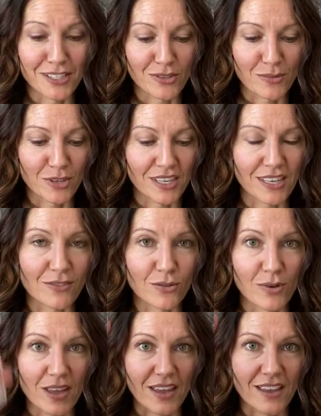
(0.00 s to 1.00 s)
so I'm going to give
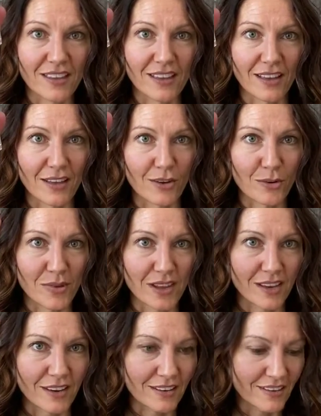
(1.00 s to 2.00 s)
away a
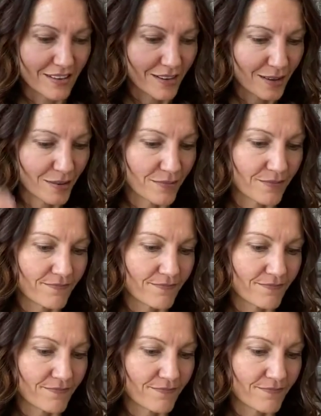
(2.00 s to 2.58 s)
homemade um,